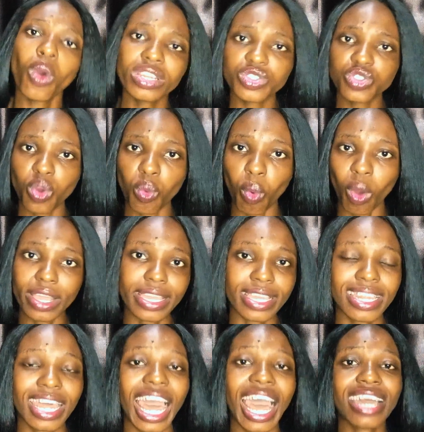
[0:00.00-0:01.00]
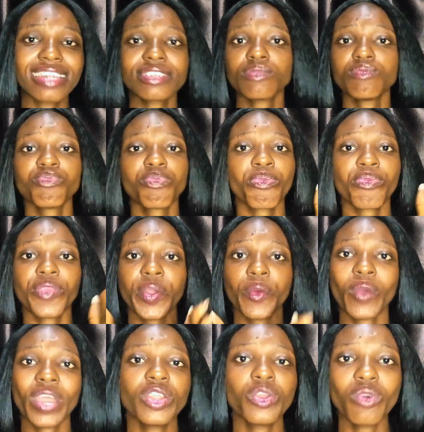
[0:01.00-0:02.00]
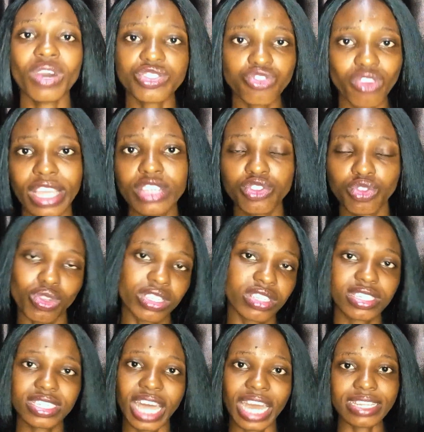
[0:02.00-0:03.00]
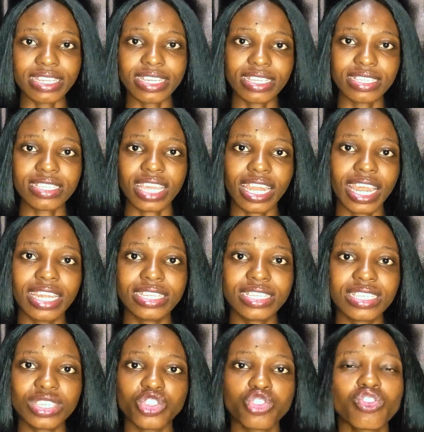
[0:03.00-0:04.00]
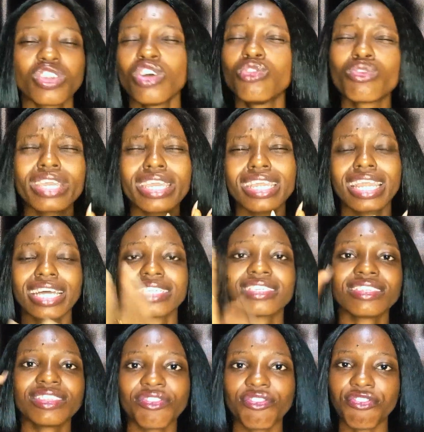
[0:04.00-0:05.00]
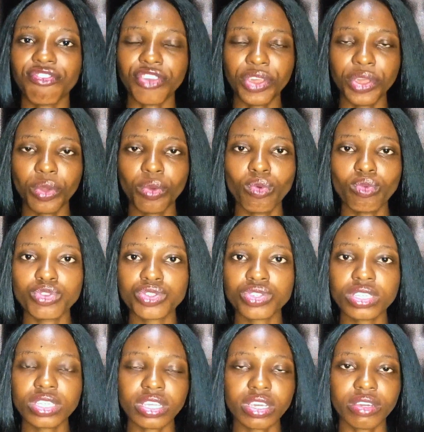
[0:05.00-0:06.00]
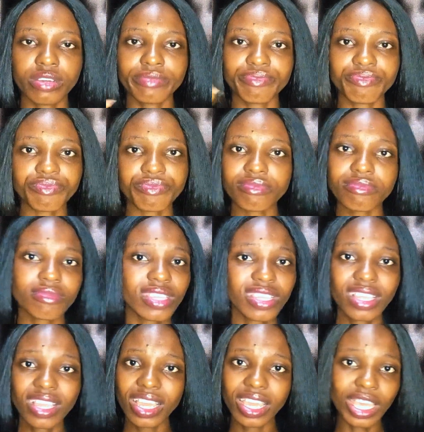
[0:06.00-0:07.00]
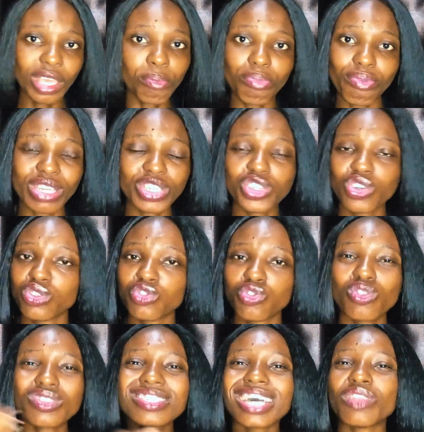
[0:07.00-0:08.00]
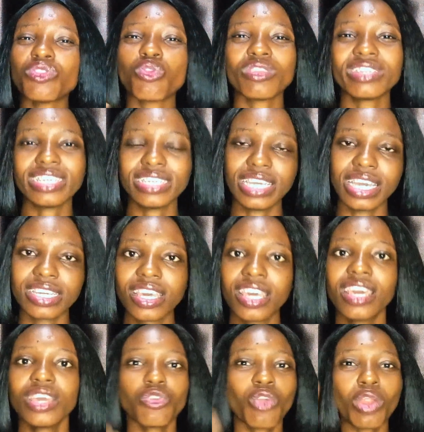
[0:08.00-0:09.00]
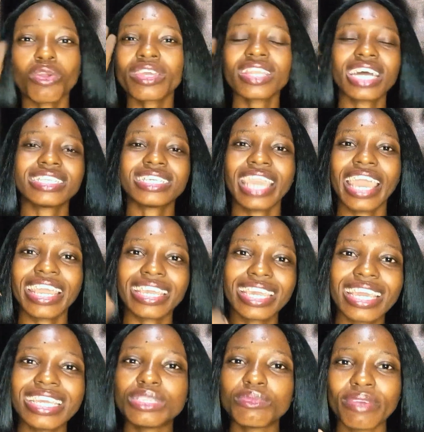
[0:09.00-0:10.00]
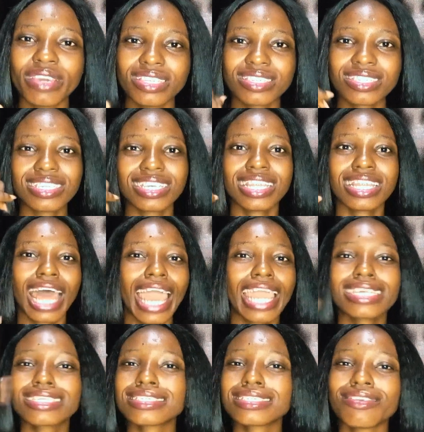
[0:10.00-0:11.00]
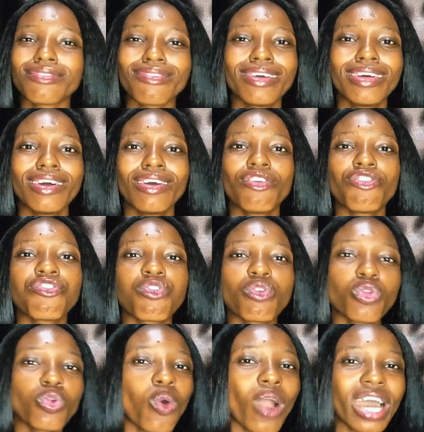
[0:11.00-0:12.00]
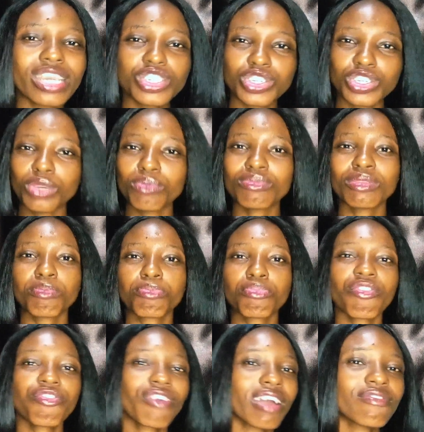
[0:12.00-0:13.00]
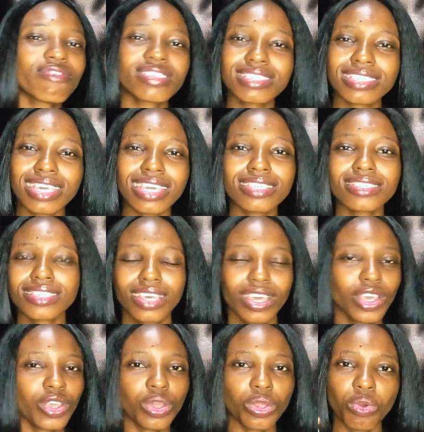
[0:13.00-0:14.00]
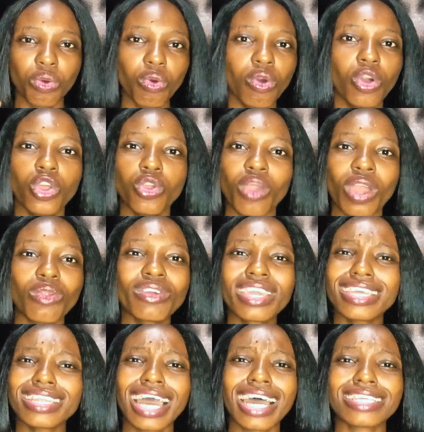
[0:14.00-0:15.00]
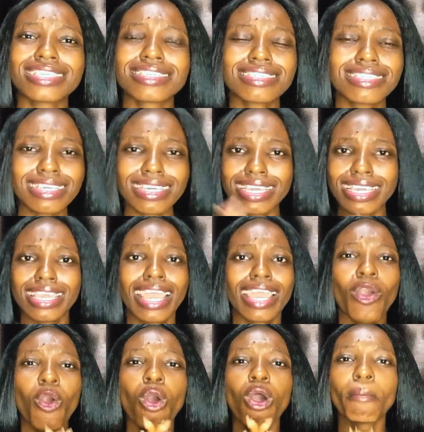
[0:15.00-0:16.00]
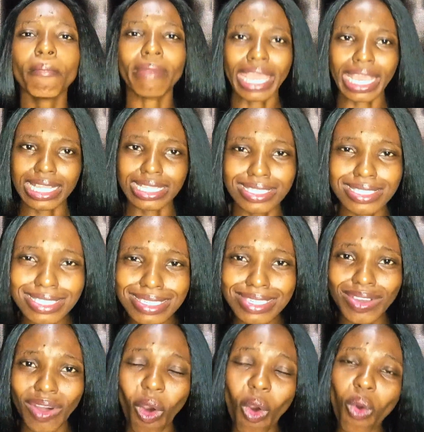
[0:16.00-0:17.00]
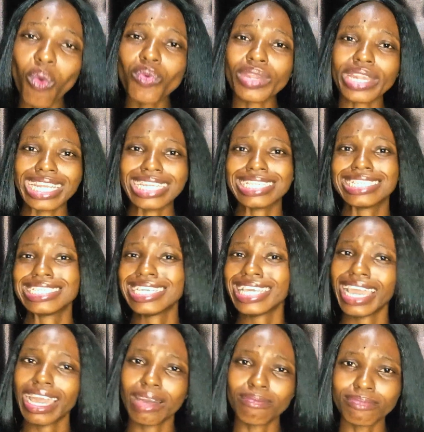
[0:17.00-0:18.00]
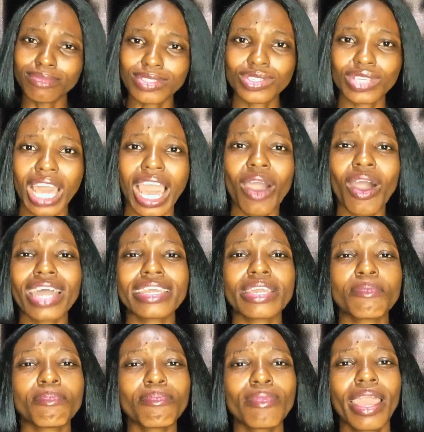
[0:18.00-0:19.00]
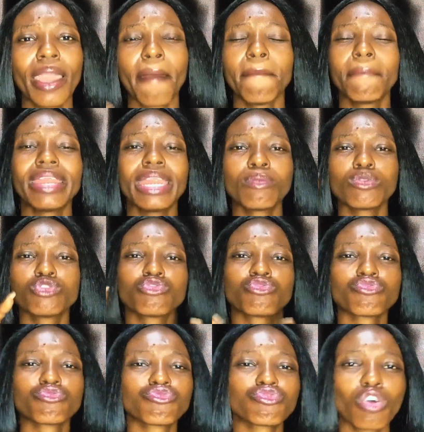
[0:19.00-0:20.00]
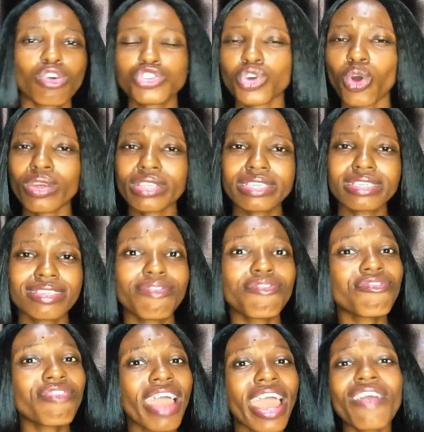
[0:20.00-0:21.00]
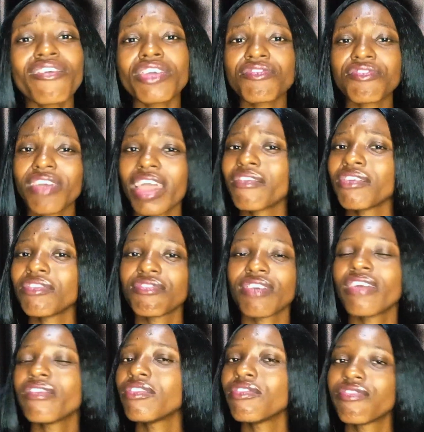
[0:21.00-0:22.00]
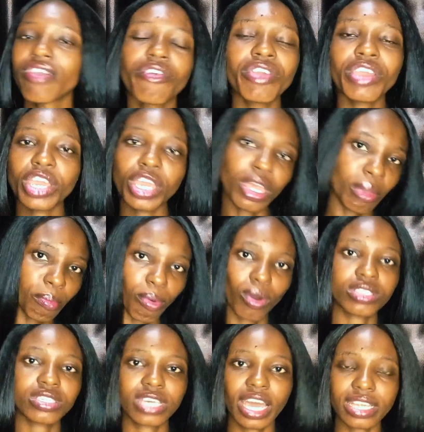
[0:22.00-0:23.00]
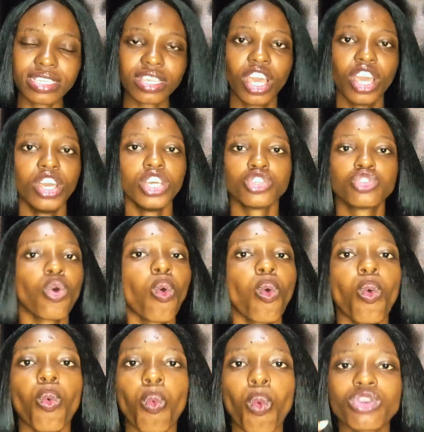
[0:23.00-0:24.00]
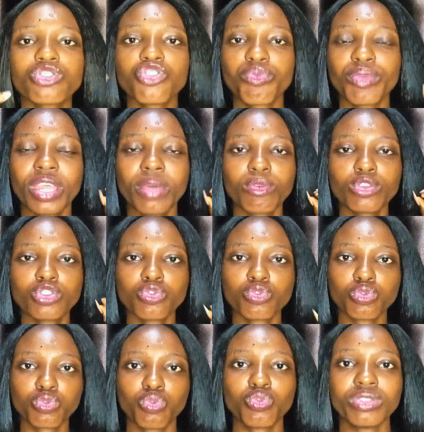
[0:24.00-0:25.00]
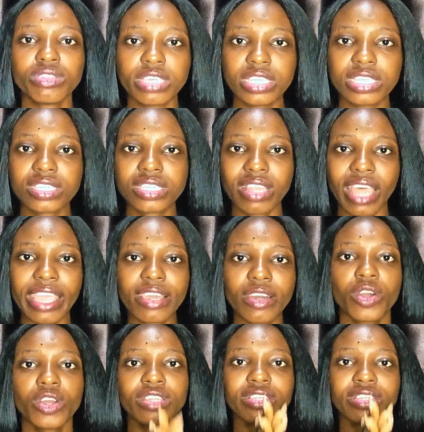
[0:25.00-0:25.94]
is not working. And when you are trying to understand this analytics, you're not looking at the views, the impressions, those are not needed. You're looking at the engagement, the likes, the followership, the profile visits, you know, you're looking at the comments, all the DMs, how are they being able to structure all this in very, very, very, very important. So once you've been able to do this, like